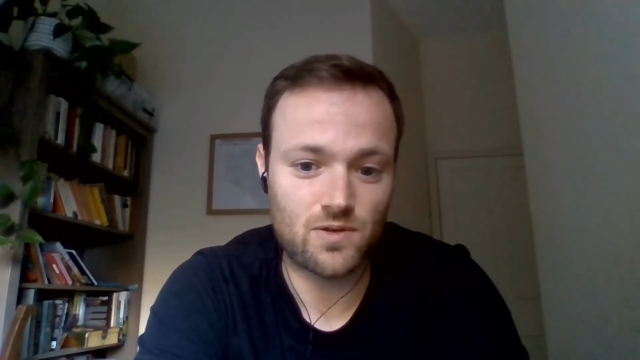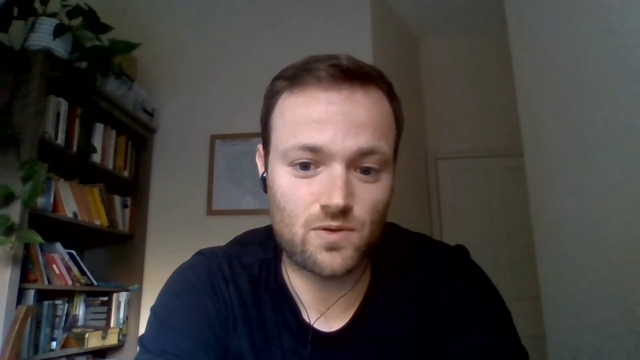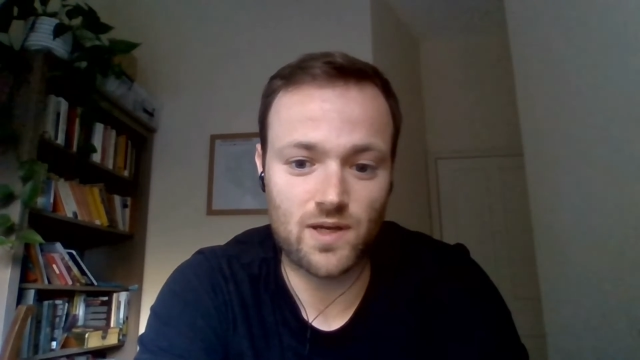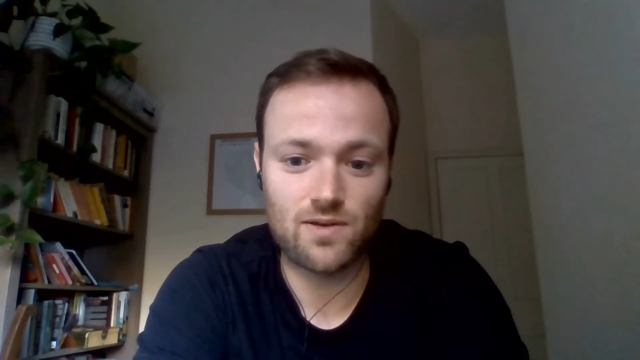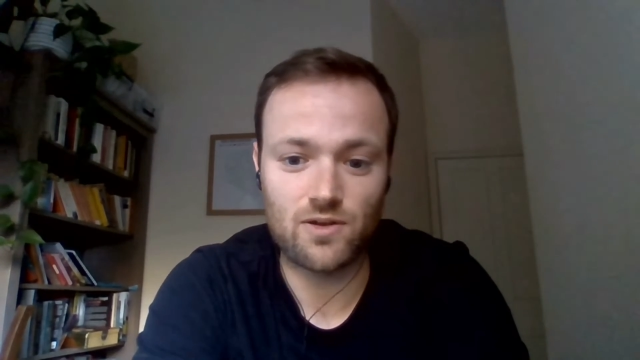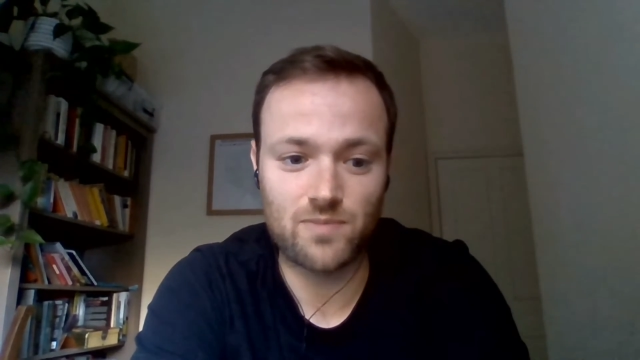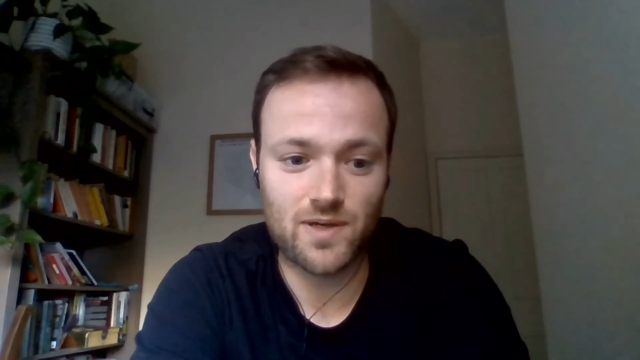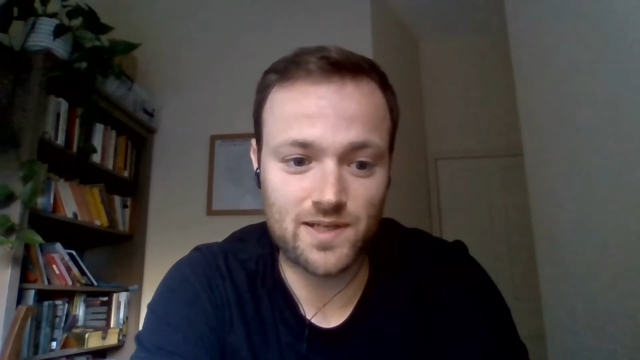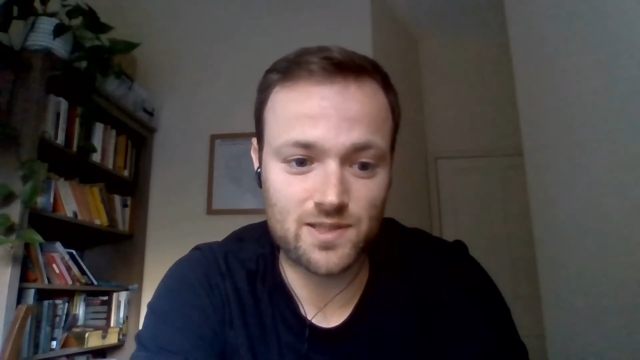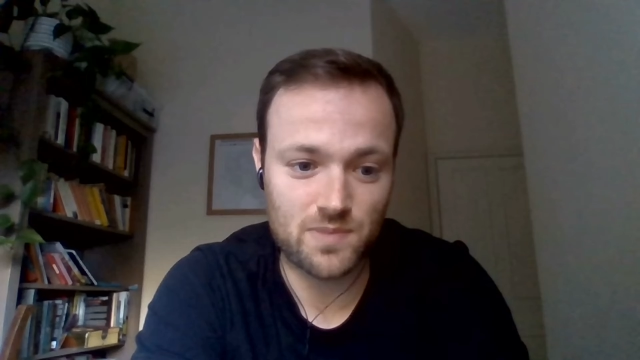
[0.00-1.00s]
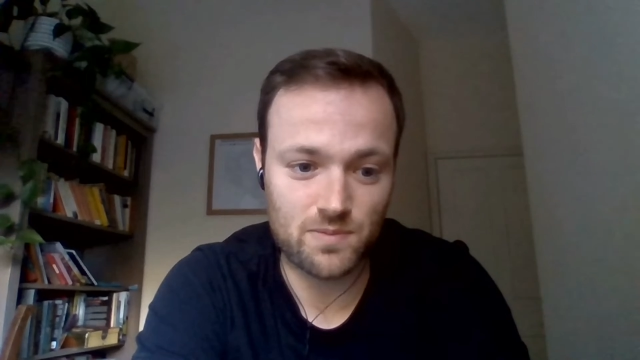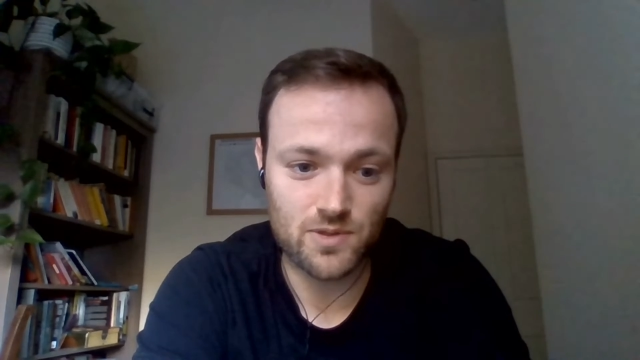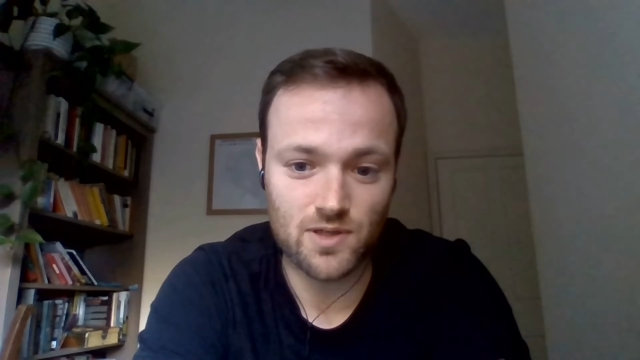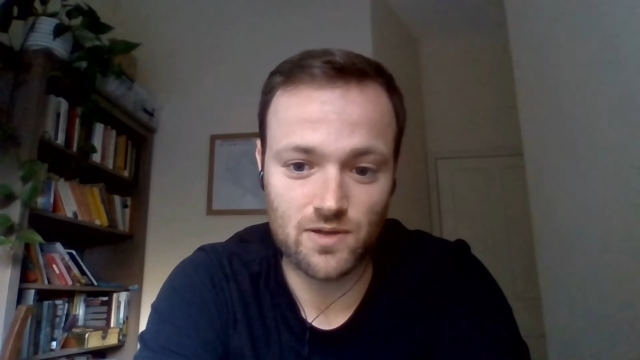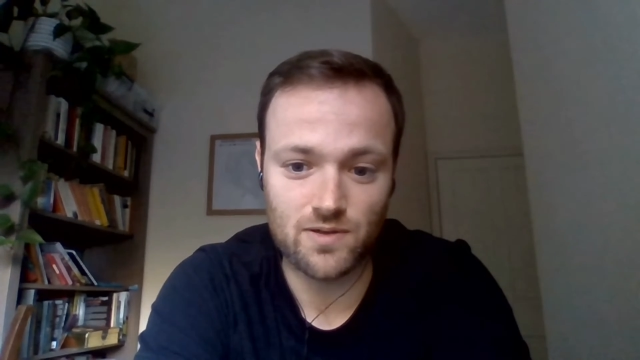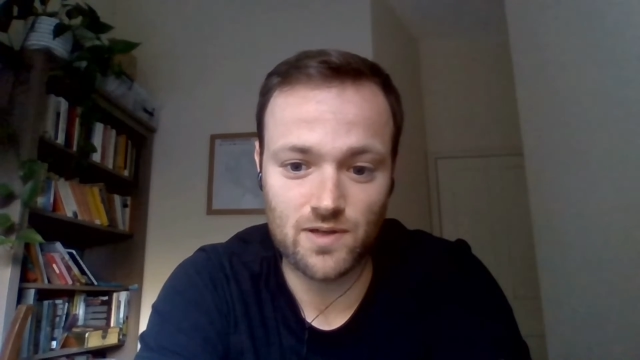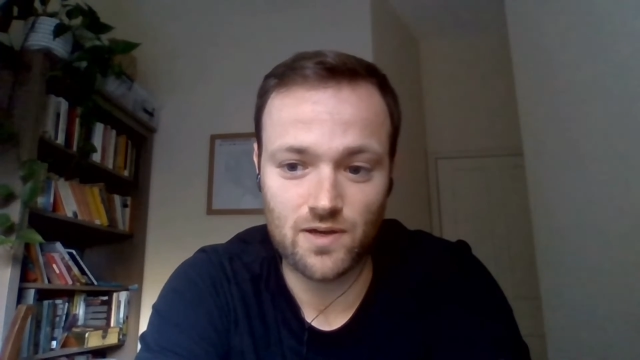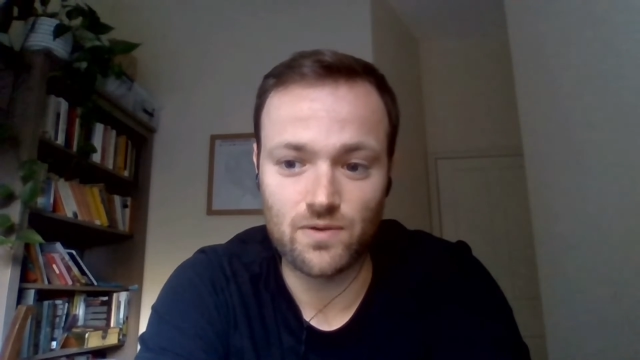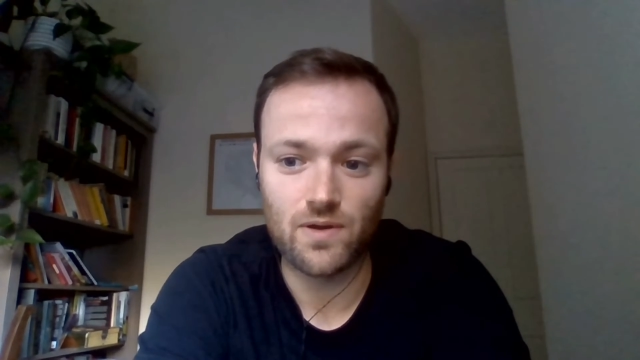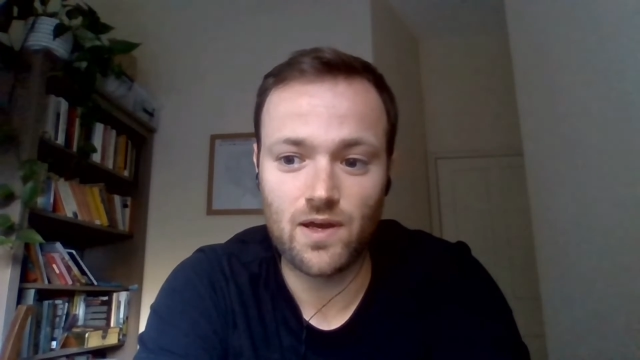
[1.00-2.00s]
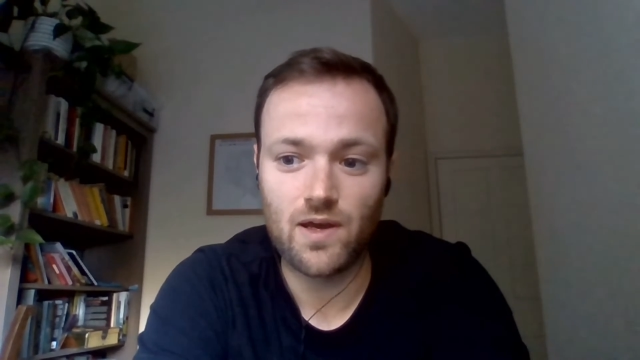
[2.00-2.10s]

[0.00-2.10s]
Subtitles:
quite a lot of money to people you don't know,